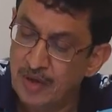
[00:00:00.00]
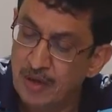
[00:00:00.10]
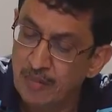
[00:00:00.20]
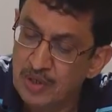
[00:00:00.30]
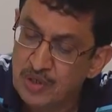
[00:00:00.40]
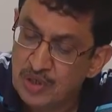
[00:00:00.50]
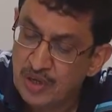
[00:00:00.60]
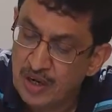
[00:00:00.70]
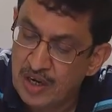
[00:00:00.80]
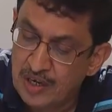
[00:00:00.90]
Mr.
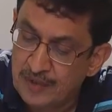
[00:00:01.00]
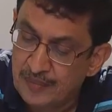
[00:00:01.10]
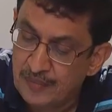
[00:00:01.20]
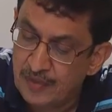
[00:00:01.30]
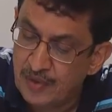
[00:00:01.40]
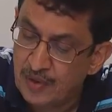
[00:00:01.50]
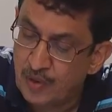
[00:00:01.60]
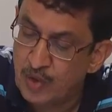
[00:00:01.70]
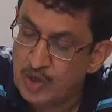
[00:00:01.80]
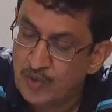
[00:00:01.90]
A,
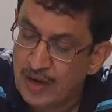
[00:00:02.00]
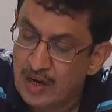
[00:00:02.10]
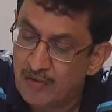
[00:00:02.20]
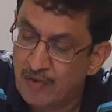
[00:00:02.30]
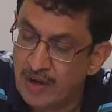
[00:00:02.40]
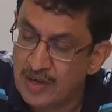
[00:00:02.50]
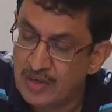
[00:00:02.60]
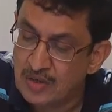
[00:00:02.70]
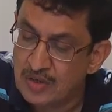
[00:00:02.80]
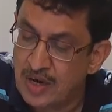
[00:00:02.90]
who is 25
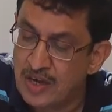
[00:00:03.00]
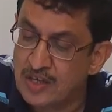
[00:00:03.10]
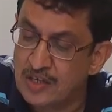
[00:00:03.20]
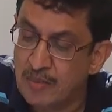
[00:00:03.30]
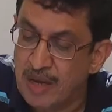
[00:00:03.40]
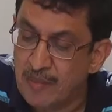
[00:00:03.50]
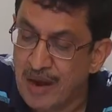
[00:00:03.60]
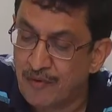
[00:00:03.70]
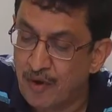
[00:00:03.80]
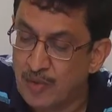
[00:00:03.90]
years and he is coming
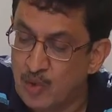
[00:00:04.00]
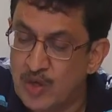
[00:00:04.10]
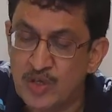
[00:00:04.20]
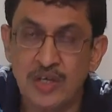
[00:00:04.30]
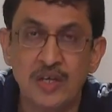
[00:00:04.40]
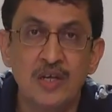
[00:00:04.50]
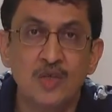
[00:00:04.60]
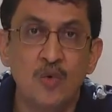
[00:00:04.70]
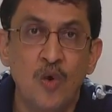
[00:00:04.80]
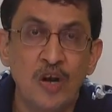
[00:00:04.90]
back from USA.
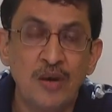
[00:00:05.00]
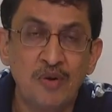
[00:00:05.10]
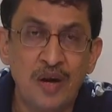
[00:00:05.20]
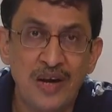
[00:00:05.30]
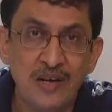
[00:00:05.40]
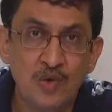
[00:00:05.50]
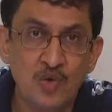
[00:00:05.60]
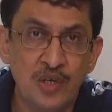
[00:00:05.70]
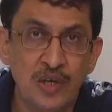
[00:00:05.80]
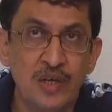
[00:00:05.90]
So what I am trying to
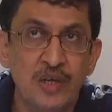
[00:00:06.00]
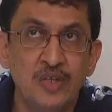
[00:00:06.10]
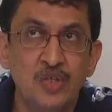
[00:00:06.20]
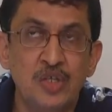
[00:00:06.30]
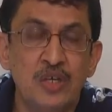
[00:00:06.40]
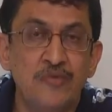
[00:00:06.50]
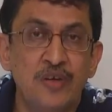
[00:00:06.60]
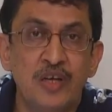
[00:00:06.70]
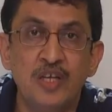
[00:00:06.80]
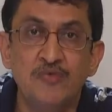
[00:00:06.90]
say, his
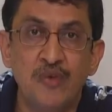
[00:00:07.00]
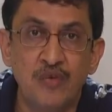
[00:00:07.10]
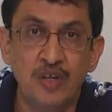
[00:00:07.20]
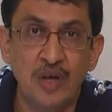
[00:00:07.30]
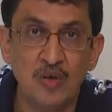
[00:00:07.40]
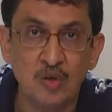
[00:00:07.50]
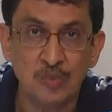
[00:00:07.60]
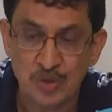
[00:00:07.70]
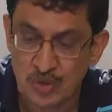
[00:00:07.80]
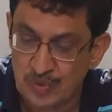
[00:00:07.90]
GFA is 50,000
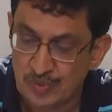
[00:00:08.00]
rupees